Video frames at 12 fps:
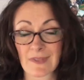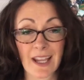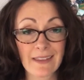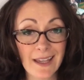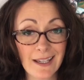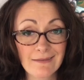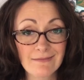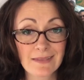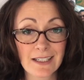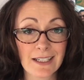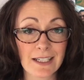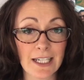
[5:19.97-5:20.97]
And then,
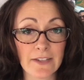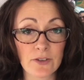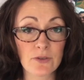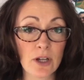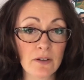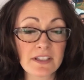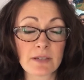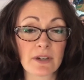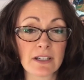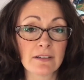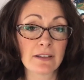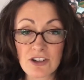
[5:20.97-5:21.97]
if you know
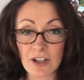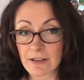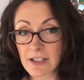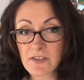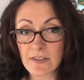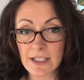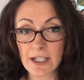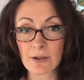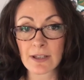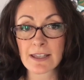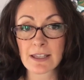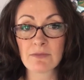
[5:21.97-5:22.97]
someone, share this video
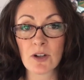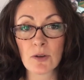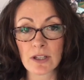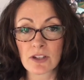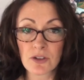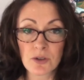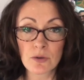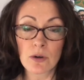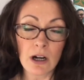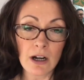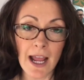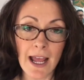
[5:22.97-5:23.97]
and let them know that you
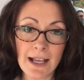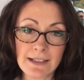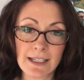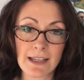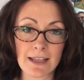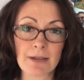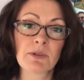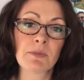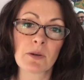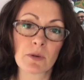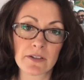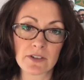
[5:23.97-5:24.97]
are asking them to
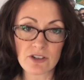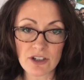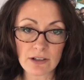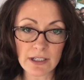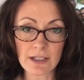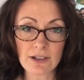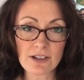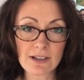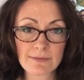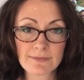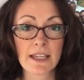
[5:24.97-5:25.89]
be one of your cheerleaders.